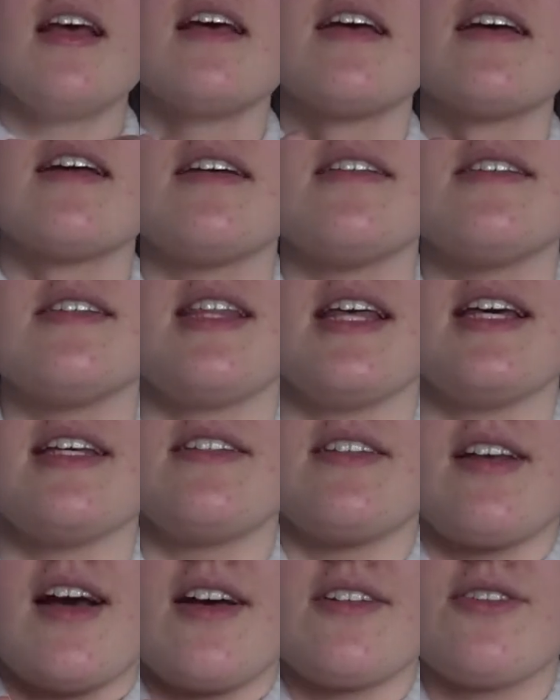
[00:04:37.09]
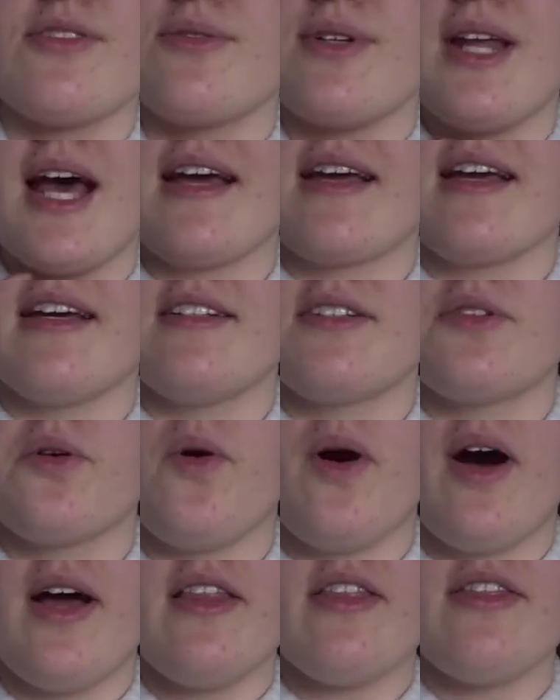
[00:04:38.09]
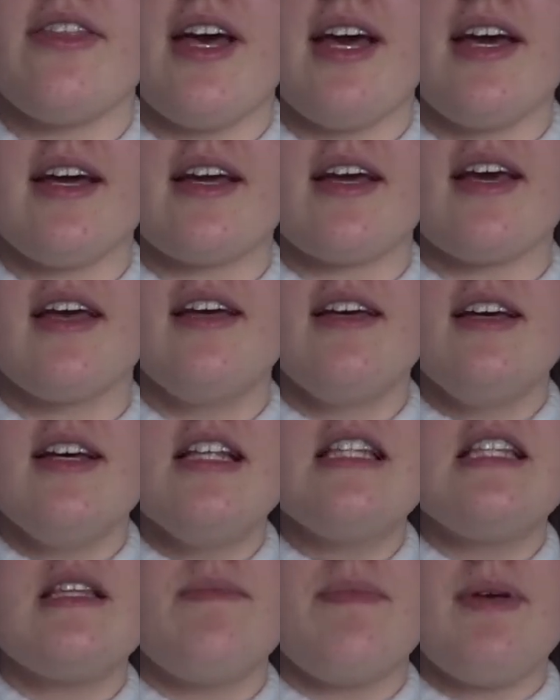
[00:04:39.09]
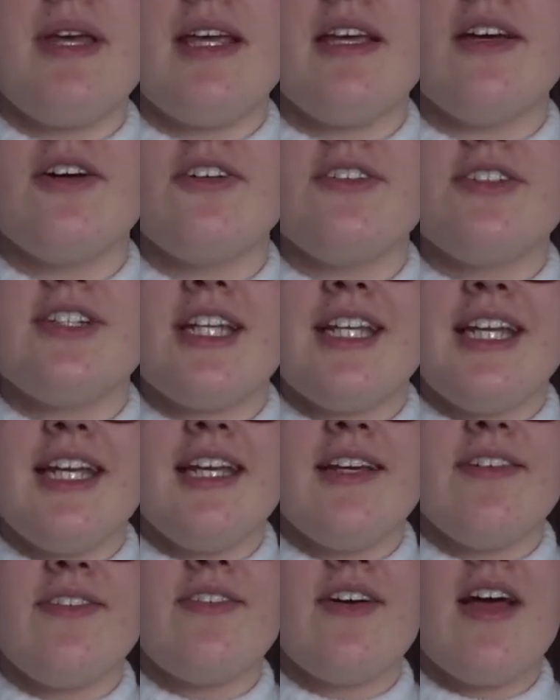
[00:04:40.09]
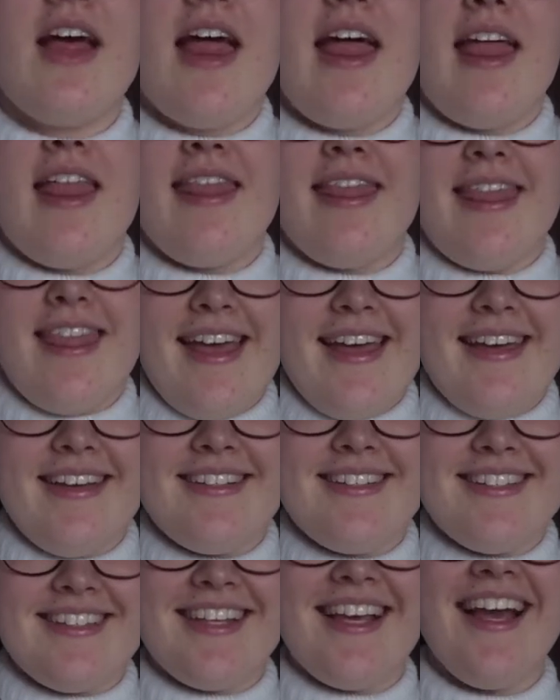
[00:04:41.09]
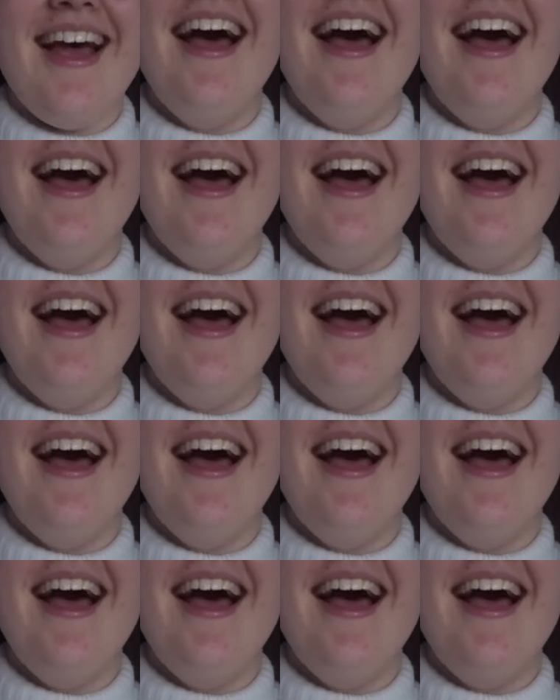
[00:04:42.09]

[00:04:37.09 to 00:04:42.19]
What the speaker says: because this turtleneck is quite thick to be underneath this,